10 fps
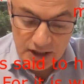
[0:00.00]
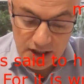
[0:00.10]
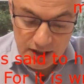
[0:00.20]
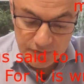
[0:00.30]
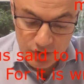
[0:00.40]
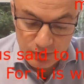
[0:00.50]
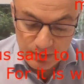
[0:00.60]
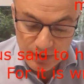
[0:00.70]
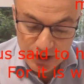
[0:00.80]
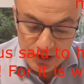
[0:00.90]
"if you will
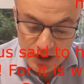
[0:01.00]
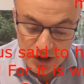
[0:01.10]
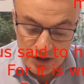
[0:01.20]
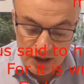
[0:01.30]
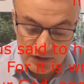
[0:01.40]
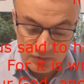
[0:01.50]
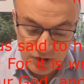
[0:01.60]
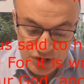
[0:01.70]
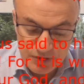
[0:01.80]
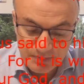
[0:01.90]
bow down and
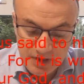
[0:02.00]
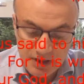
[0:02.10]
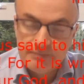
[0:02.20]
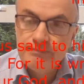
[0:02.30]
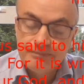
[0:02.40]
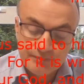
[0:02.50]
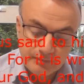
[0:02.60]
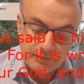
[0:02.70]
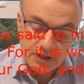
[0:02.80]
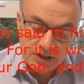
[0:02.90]
worship me."
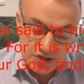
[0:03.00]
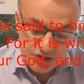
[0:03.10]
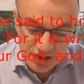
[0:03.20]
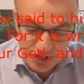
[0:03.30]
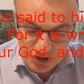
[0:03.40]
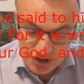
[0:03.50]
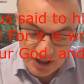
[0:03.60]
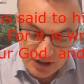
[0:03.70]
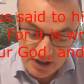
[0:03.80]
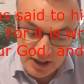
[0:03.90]
Jesus
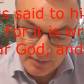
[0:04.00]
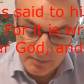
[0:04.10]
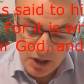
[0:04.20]
said to him,